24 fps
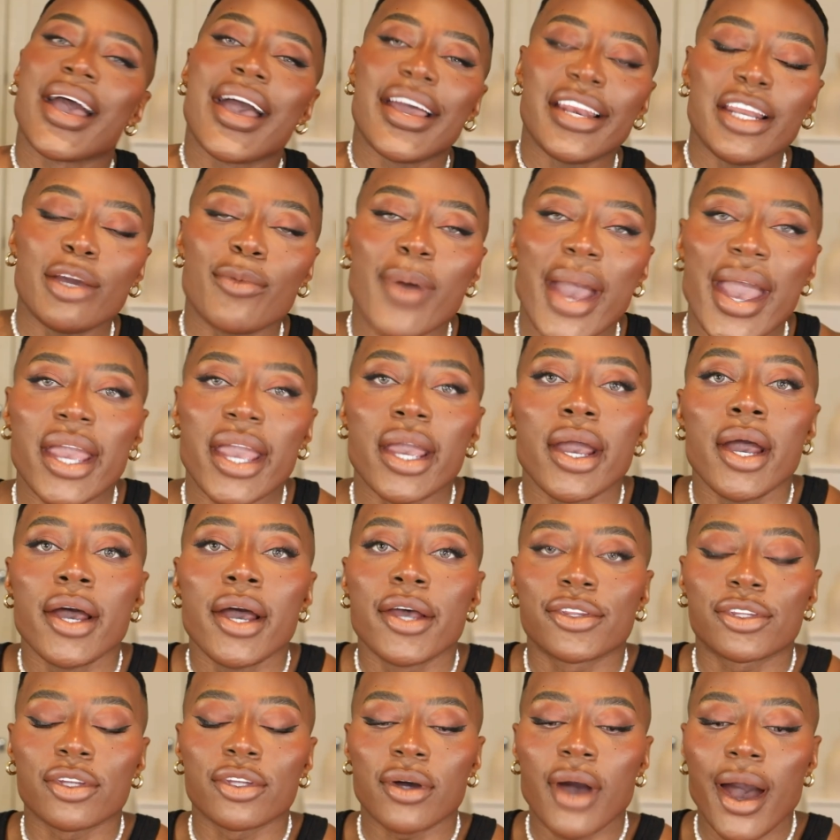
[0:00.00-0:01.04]
Anyway,
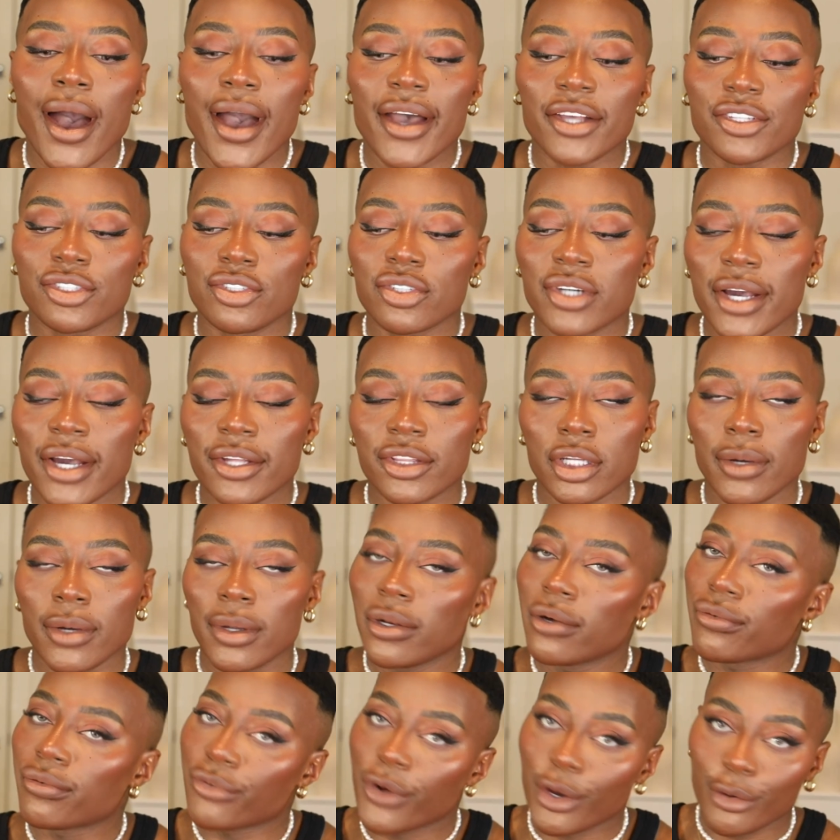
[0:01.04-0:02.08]
so guys, you guys know I
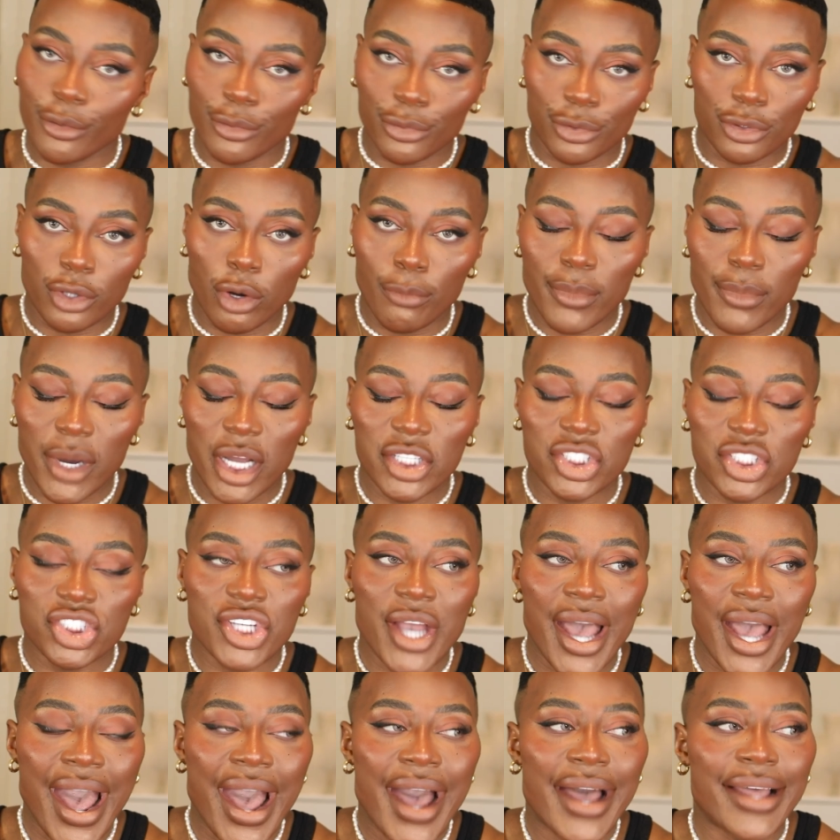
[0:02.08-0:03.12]
love fragrance so
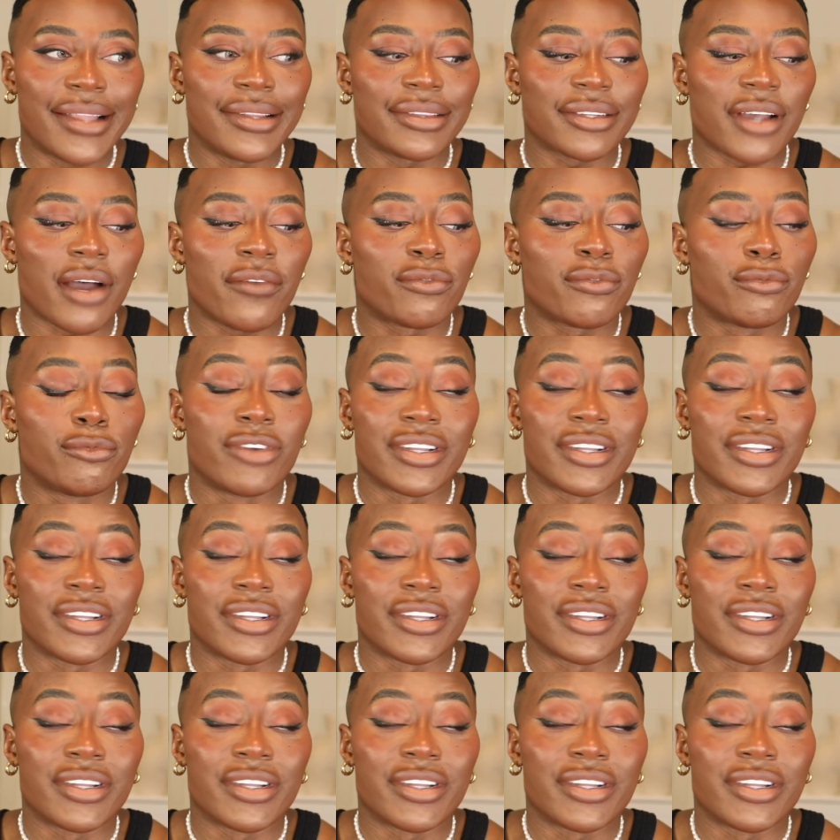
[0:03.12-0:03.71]
much and I've